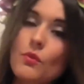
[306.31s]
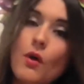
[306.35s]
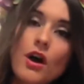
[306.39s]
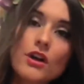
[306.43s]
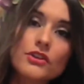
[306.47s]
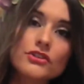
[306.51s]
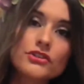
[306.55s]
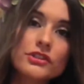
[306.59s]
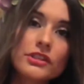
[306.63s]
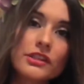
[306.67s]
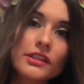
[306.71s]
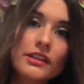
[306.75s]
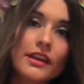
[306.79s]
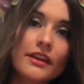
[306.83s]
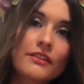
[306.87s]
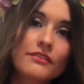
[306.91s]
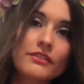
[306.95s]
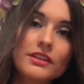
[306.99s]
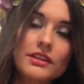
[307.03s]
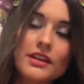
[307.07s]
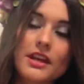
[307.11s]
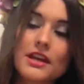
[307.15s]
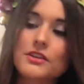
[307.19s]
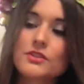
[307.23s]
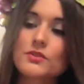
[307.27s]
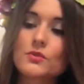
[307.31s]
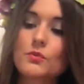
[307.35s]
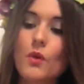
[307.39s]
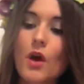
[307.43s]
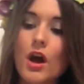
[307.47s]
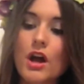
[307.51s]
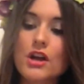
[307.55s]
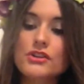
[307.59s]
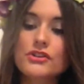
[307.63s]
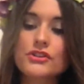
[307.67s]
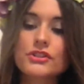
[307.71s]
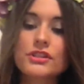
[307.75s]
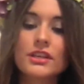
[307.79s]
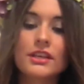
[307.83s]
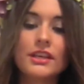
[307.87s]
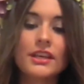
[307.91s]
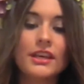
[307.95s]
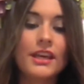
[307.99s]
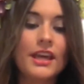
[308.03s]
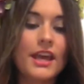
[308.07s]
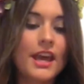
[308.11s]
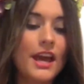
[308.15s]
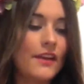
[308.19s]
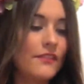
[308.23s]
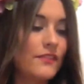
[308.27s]
washed it, gave it a nice wash.
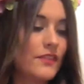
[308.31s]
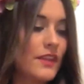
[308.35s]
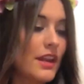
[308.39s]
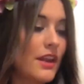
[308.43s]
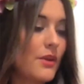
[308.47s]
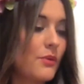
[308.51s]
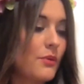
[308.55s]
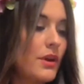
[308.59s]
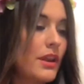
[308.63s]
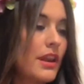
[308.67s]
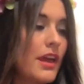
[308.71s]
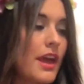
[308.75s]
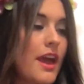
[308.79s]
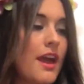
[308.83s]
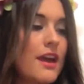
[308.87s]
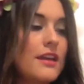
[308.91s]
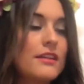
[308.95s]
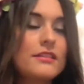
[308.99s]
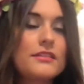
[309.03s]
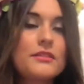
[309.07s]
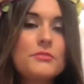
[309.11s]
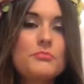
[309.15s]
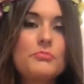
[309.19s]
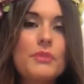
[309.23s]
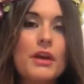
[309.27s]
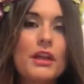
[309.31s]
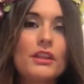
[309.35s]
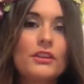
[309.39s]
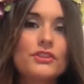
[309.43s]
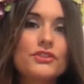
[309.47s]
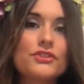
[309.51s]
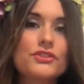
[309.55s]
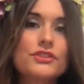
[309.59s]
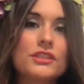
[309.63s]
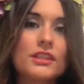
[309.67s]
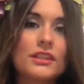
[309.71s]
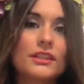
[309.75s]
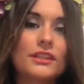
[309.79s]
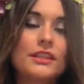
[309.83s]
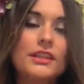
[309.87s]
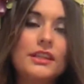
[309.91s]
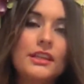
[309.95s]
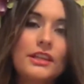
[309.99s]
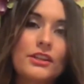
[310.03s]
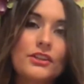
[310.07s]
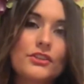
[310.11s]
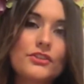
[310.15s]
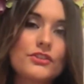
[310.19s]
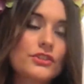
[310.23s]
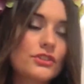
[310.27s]
And then I went ahead and embellished it
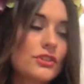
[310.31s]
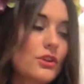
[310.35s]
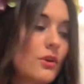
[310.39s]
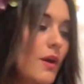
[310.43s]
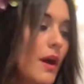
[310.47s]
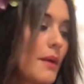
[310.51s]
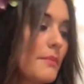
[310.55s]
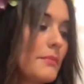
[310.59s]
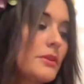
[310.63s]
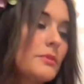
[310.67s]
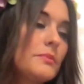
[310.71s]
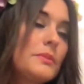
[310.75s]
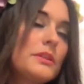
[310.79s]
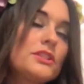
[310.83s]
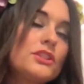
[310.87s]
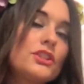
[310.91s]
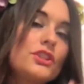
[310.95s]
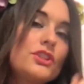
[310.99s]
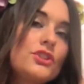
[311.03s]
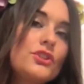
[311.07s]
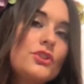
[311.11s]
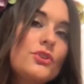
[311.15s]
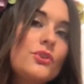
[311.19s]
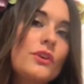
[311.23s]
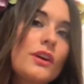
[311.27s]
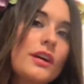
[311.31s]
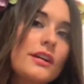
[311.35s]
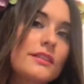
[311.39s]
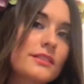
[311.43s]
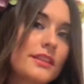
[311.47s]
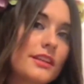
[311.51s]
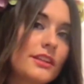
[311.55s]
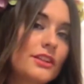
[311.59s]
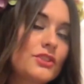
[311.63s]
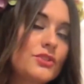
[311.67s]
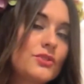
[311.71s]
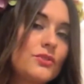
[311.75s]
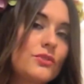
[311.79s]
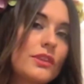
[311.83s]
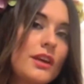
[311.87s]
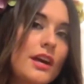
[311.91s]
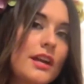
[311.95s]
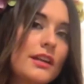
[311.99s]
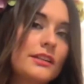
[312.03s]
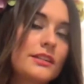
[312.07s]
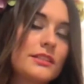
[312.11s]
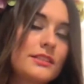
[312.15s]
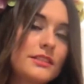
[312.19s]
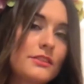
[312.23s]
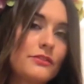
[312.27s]
here. So I'm going to be teaching you guys how to do
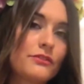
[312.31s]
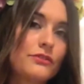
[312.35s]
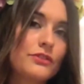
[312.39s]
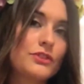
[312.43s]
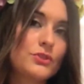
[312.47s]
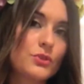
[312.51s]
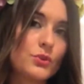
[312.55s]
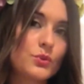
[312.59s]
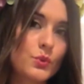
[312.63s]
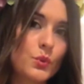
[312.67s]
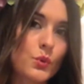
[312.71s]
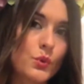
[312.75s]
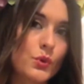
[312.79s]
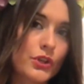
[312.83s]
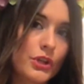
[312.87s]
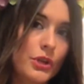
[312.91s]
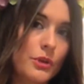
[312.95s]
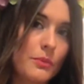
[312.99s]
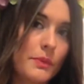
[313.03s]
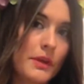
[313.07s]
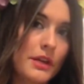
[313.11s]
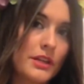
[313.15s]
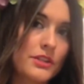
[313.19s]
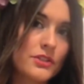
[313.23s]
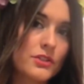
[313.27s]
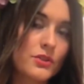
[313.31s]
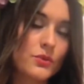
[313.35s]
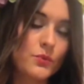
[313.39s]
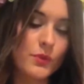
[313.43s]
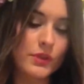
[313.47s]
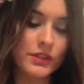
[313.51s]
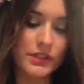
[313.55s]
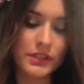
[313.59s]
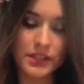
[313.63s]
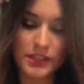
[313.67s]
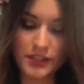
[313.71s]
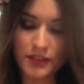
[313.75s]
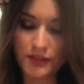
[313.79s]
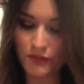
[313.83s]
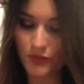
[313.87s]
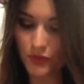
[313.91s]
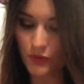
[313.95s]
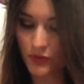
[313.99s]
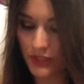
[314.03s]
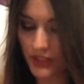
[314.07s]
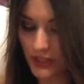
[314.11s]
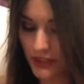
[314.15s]
that in a different tutorial, but I just wanted to give you an